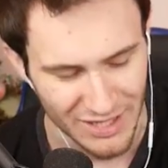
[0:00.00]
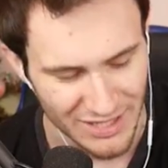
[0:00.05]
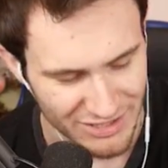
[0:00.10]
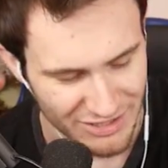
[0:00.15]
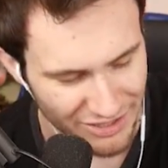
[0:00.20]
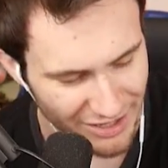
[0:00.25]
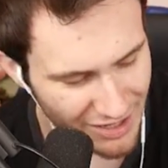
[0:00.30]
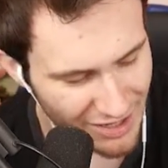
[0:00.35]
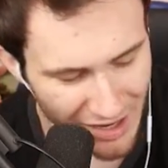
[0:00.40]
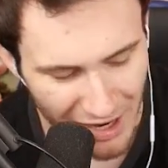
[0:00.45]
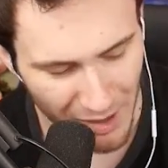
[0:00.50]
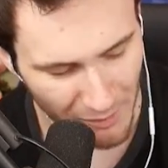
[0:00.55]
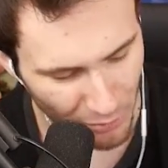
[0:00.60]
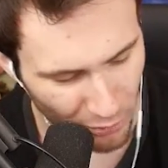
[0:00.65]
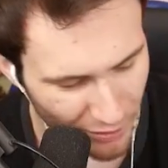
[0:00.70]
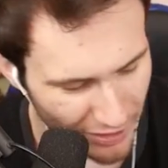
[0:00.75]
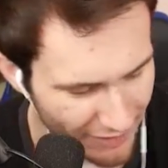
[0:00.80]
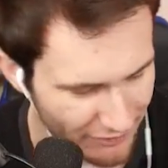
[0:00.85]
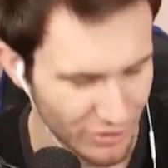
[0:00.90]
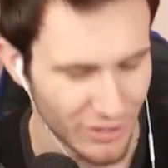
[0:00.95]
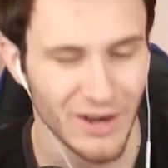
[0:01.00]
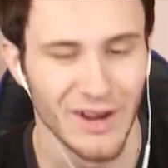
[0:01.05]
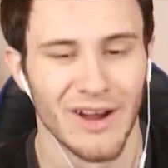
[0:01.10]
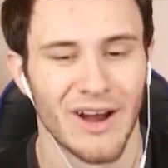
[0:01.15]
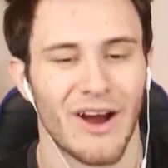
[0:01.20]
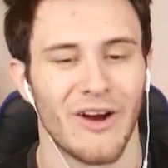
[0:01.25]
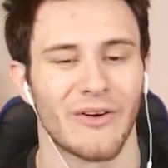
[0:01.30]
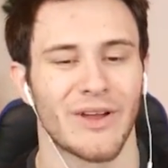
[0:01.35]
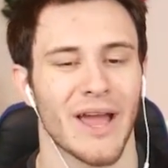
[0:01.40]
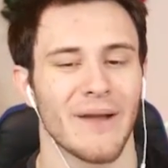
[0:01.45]
yesterday. But whatever.
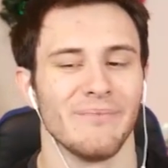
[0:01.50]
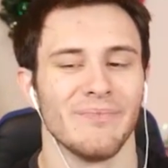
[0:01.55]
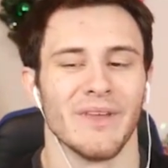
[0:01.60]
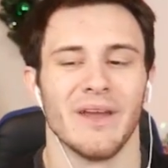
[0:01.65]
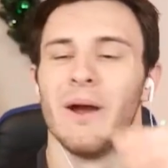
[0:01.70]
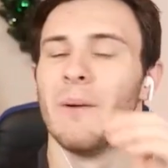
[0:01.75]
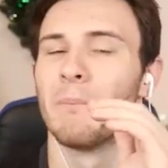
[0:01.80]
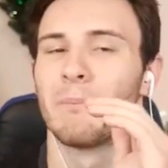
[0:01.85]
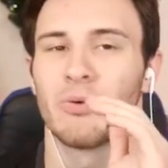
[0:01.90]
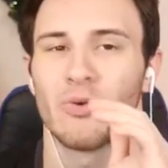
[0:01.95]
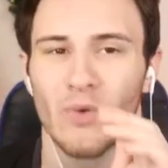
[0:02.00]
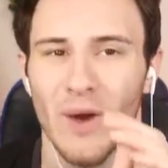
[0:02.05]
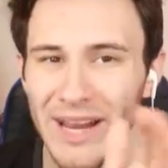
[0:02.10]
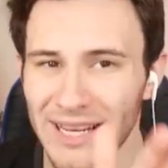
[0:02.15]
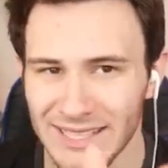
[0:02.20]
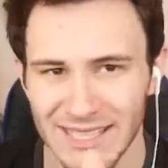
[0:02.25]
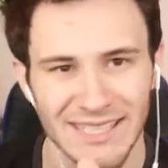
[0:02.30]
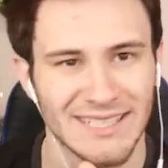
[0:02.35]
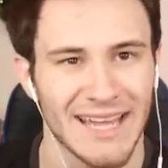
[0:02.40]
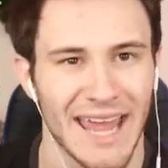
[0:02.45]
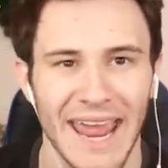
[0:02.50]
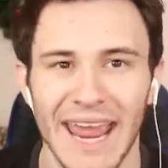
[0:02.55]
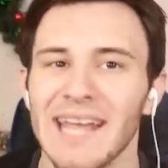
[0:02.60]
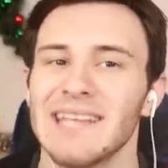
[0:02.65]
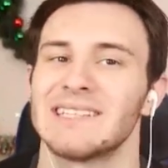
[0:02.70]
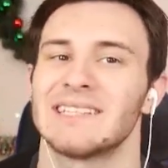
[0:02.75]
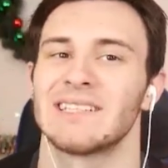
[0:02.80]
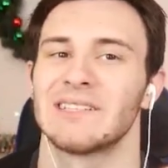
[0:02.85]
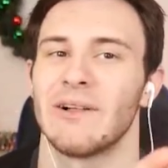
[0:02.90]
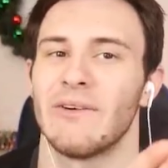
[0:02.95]
Okay, Pryce's
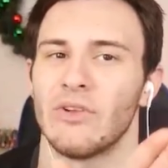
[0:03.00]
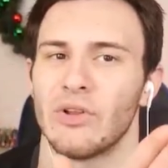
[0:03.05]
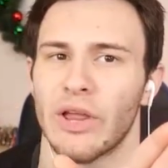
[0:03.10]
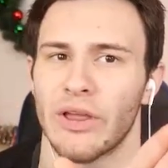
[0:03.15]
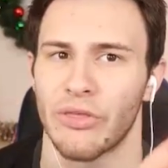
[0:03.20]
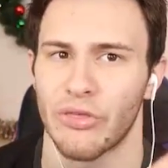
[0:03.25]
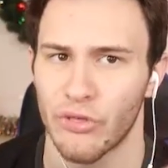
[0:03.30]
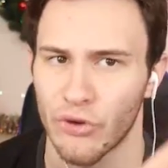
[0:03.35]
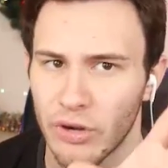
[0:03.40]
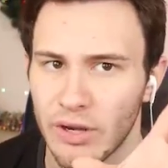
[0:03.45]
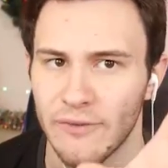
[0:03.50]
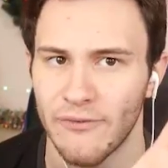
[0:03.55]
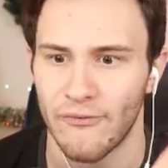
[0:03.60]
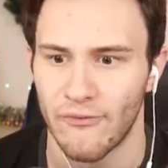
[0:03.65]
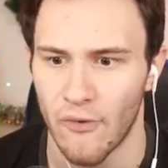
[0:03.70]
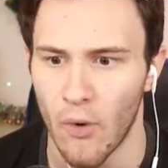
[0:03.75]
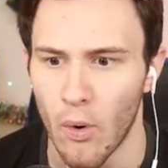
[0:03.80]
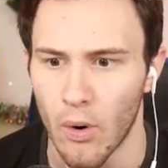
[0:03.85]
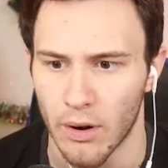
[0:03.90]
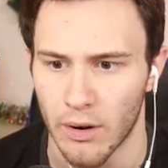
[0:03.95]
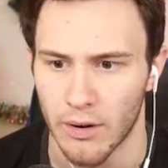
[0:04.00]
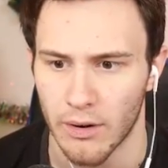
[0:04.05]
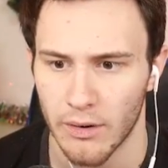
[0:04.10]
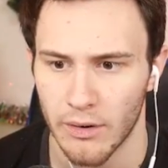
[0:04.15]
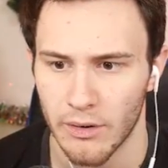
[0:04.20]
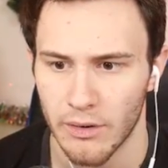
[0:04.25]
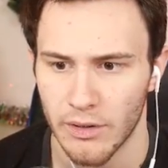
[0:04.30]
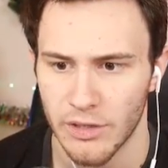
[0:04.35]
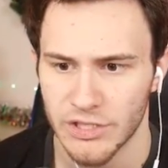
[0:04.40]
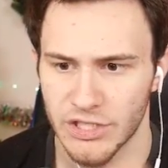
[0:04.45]
ace is level like 34.
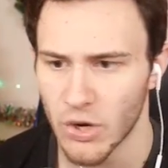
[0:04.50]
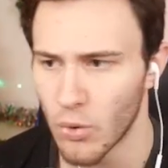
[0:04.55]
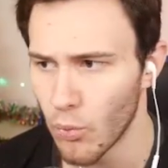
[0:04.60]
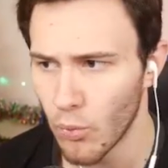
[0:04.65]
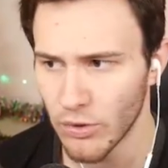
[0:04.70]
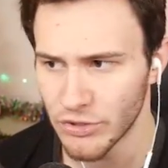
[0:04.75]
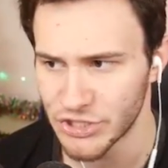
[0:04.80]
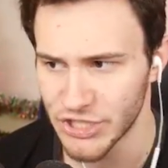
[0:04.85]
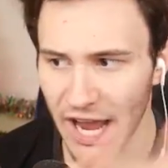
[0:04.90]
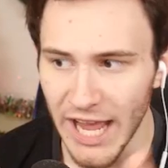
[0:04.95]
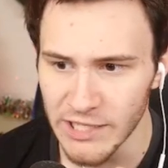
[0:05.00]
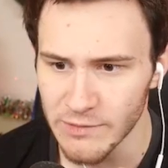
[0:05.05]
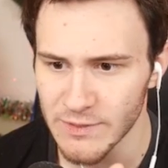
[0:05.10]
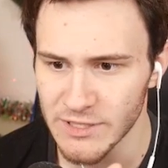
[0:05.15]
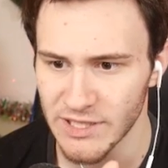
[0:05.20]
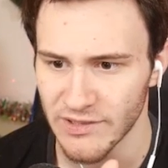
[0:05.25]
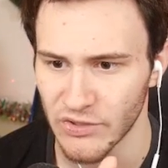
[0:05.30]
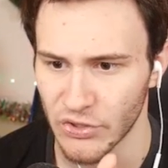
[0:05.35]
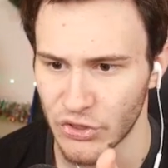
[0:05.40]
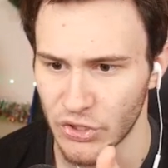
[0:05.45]
So Jasmine's level